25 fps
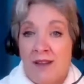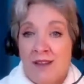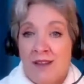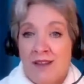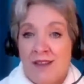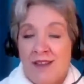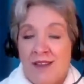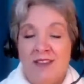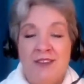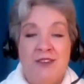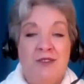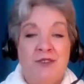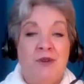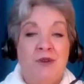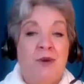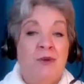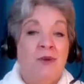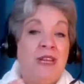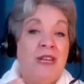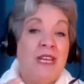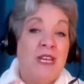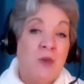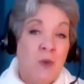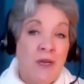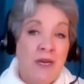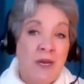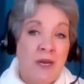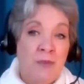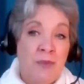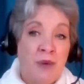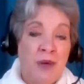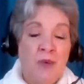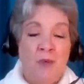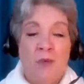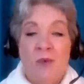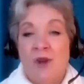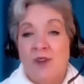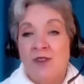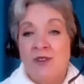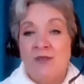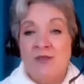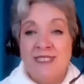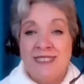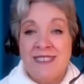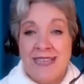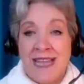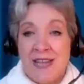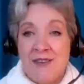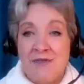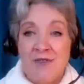in your own equilibrium, what you
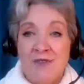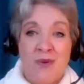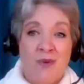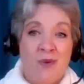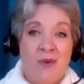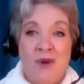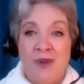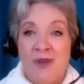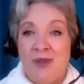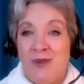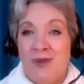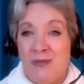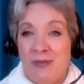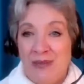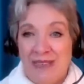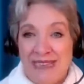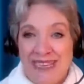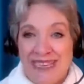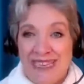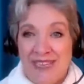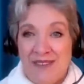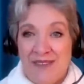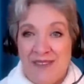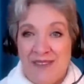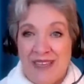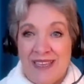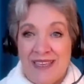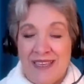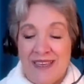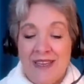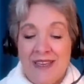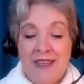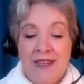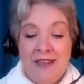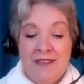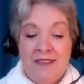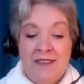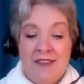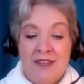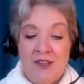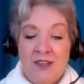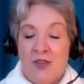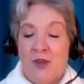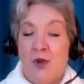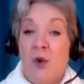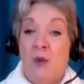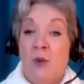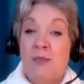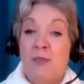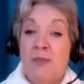stand for, what you believe in, that
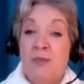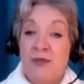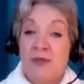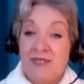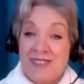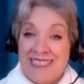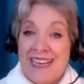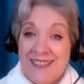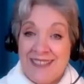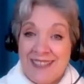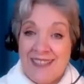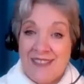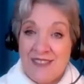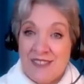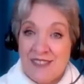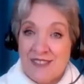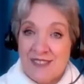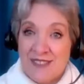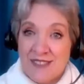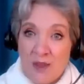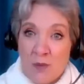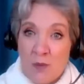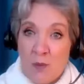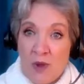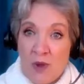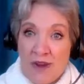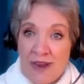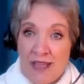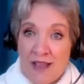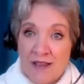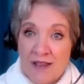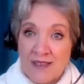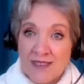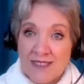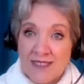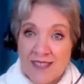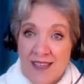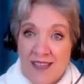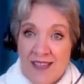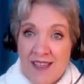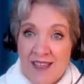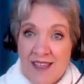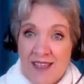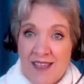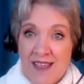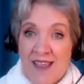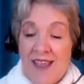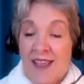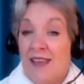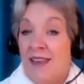you're presenting to someone else,
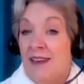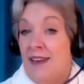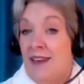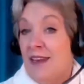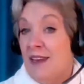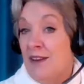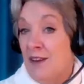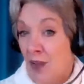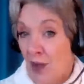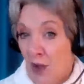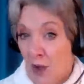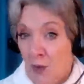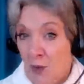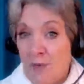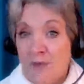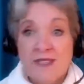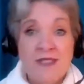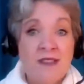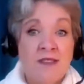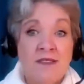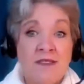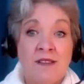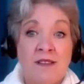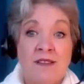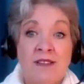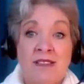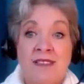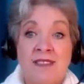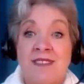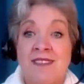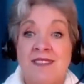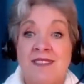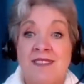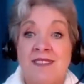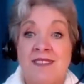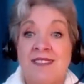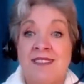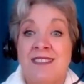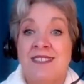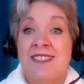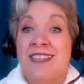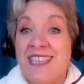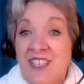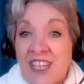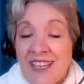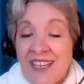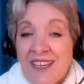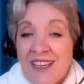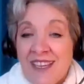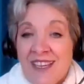and in hopes that there is a
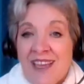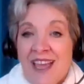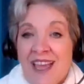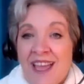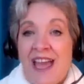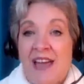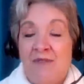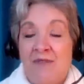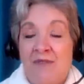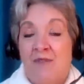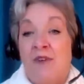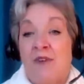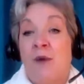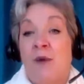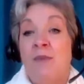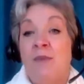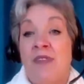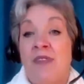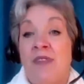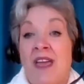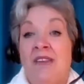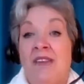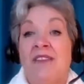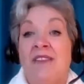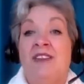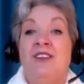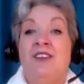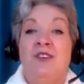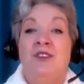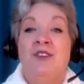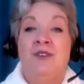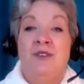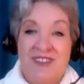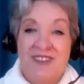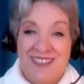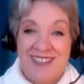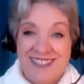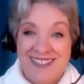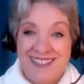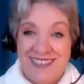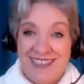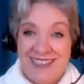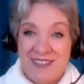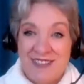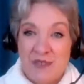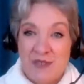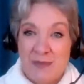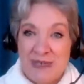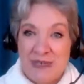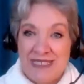synergy. And from there, then you can
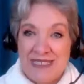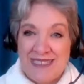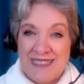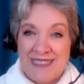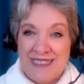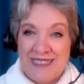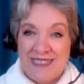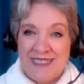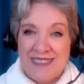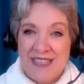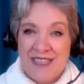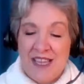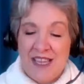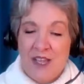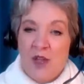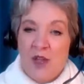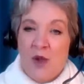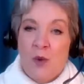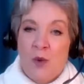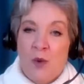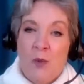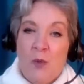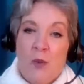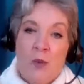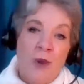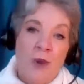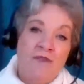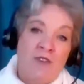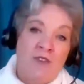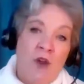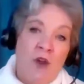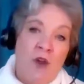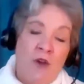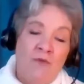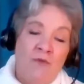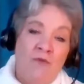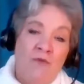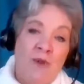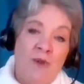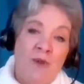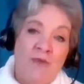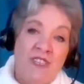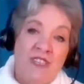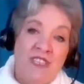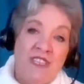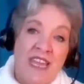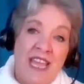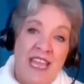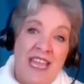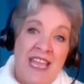conduct a business. We've gone from
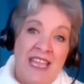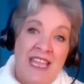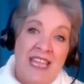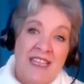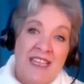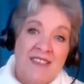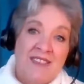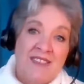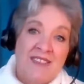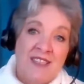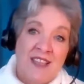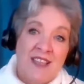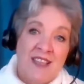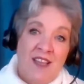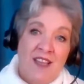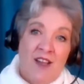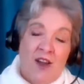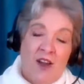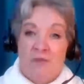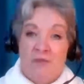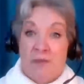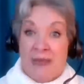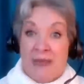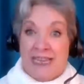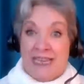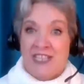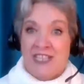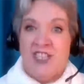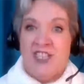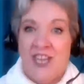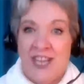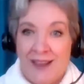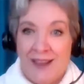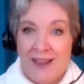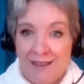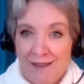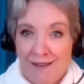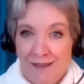the days of pitching,